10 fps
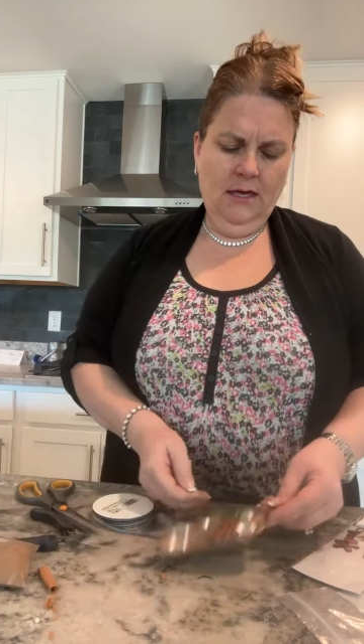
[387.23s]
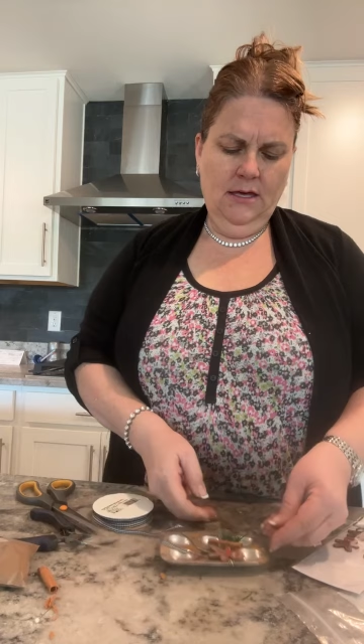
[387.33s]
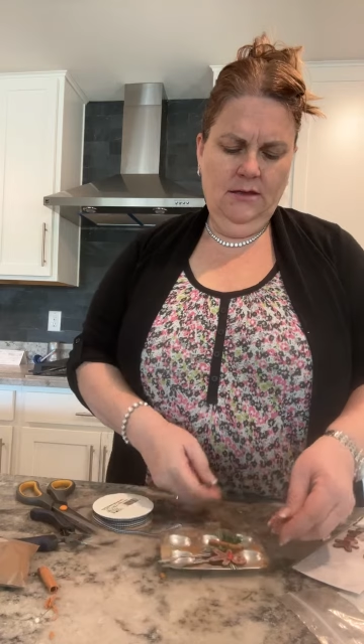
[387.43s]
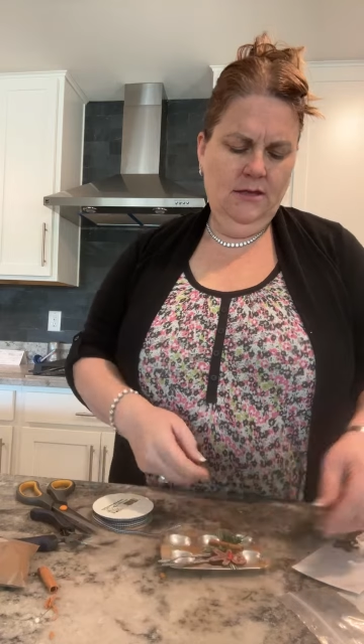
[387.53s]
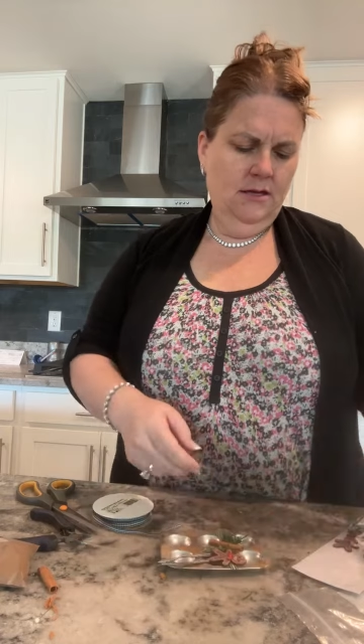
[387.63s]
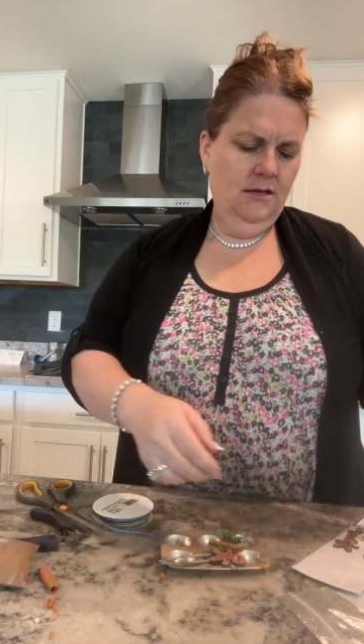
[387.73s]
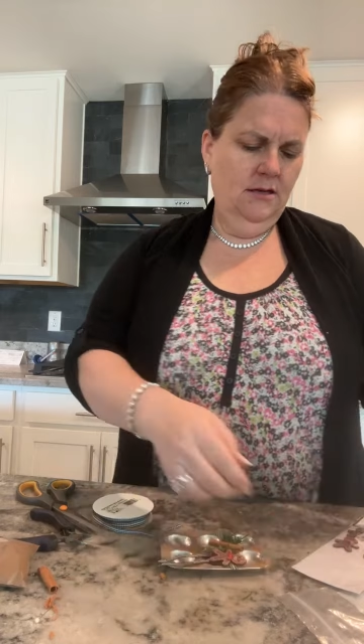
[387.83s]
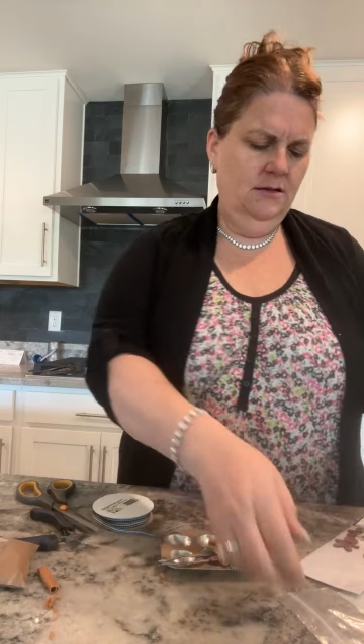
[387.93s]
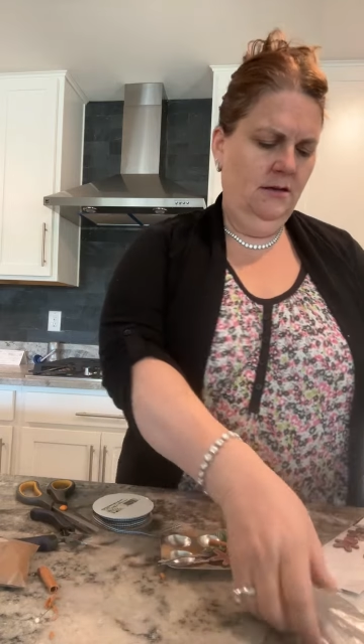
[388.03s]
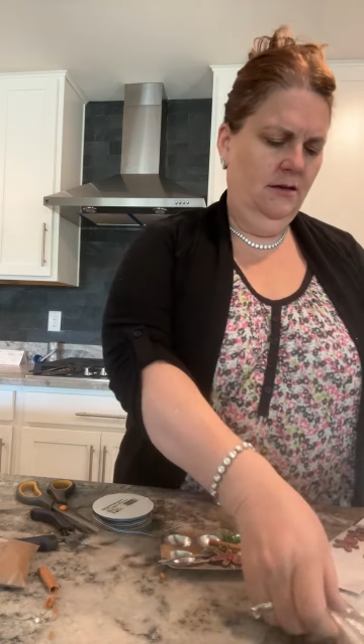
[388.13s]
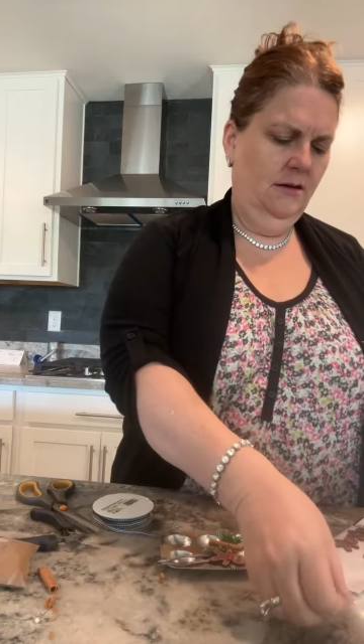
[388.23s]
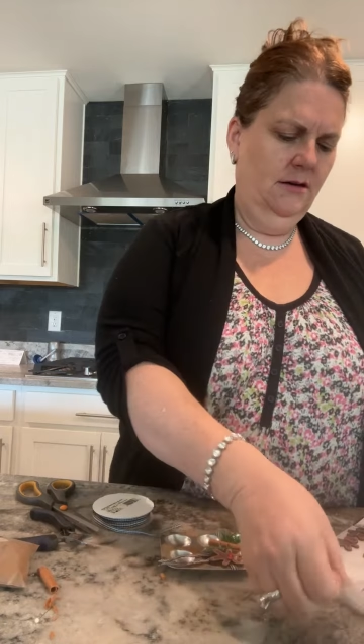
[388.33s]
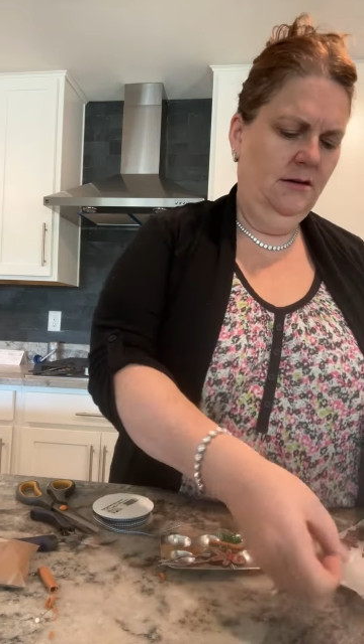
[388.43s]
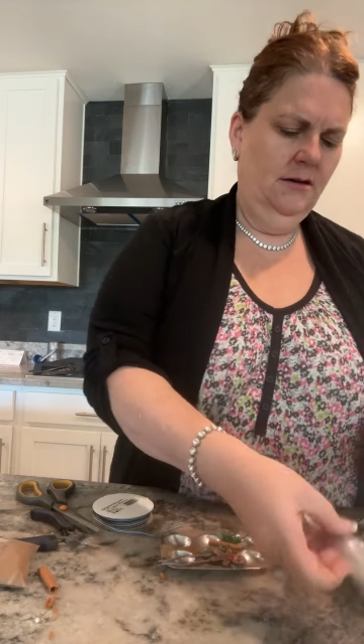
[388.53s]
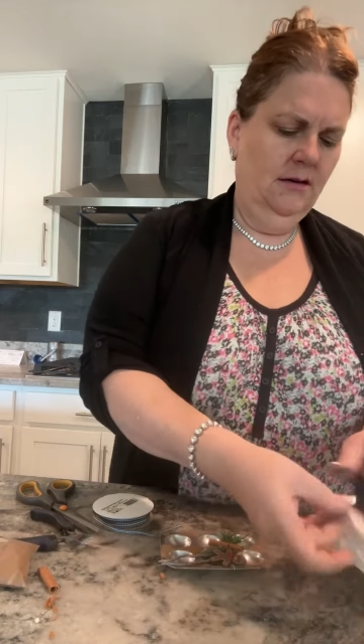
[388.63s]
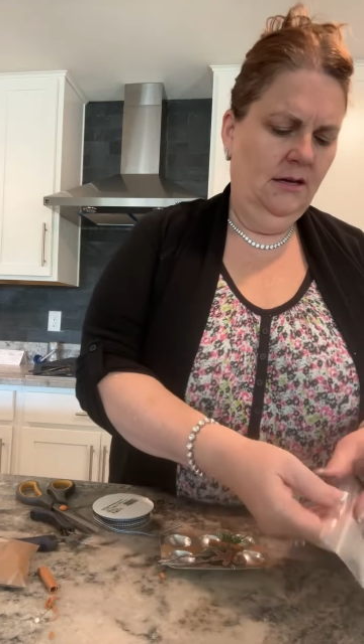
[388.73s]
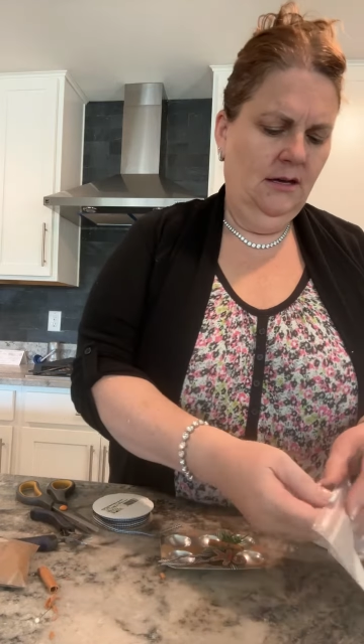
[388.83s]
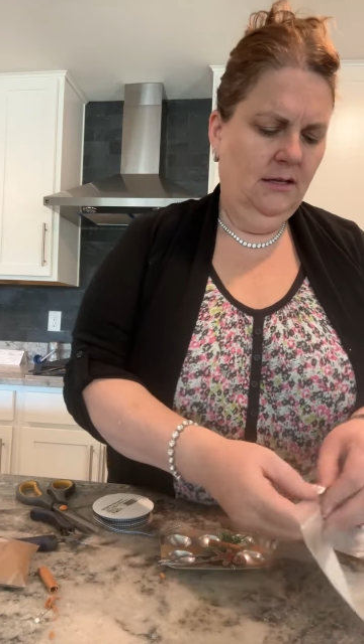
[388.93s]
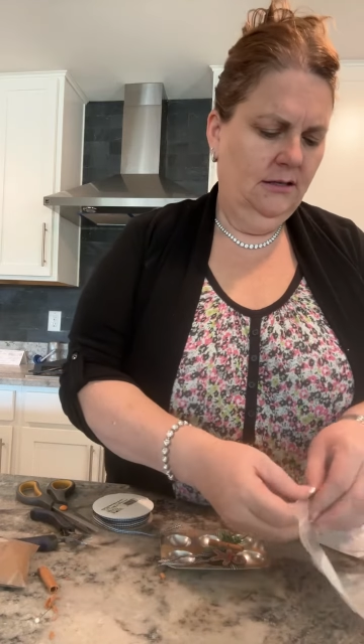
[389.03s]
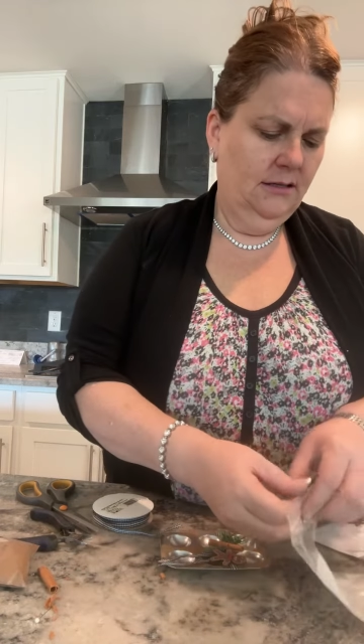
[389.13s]
And then,
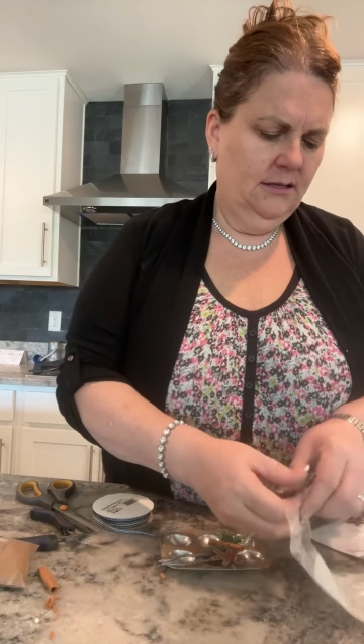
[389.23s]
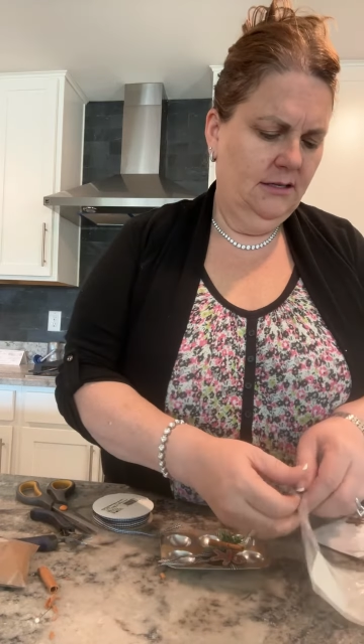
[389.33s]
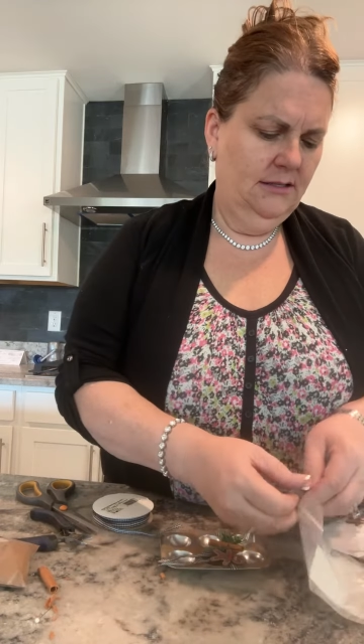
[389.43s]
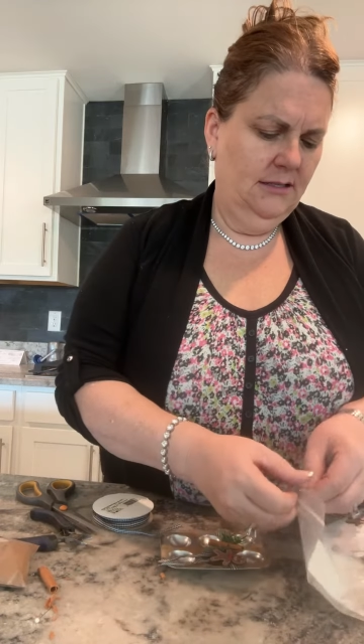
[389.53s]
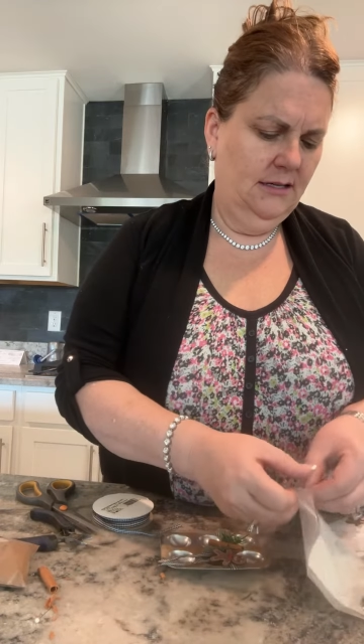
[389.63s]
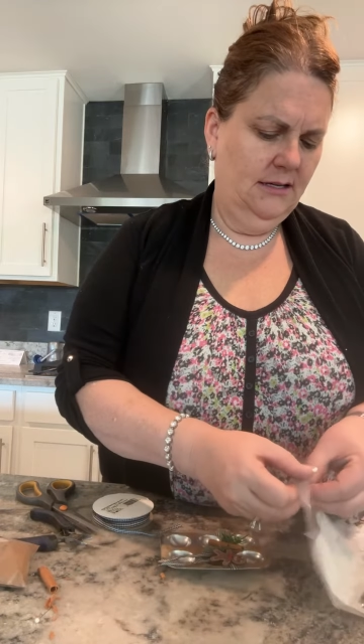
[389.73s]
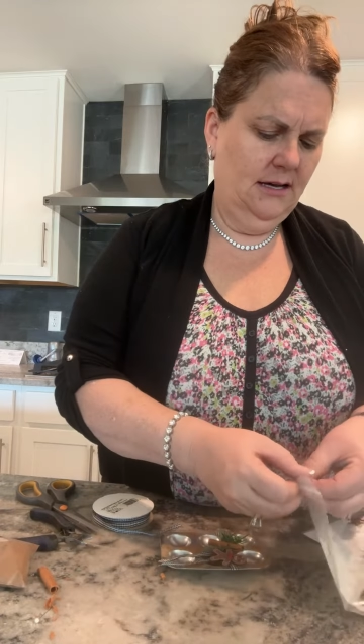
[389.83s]
like I said,